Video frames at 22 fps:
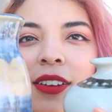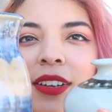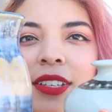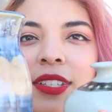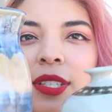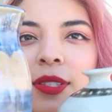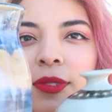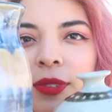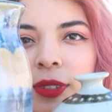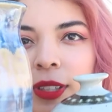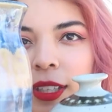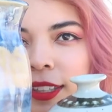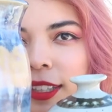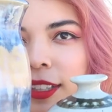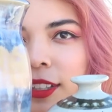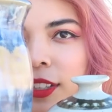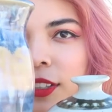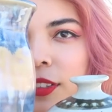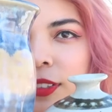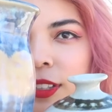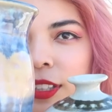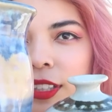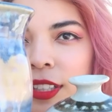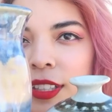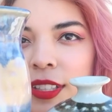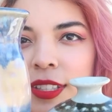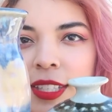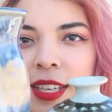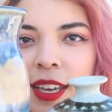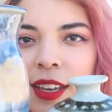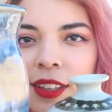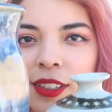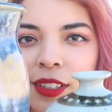know, I just feel like they look really good
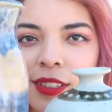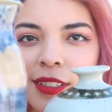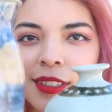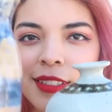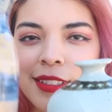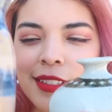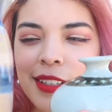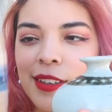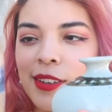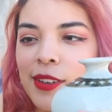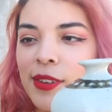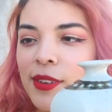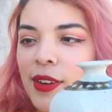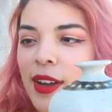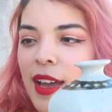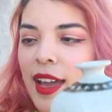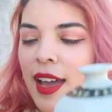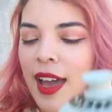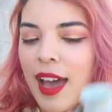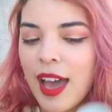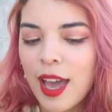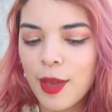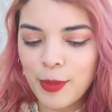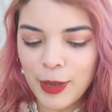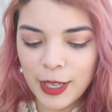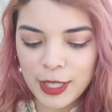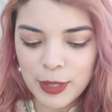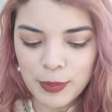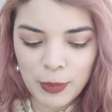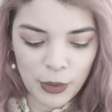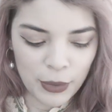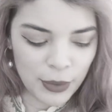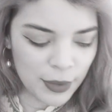together, so I
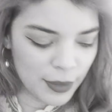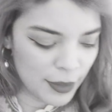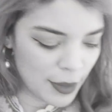picked both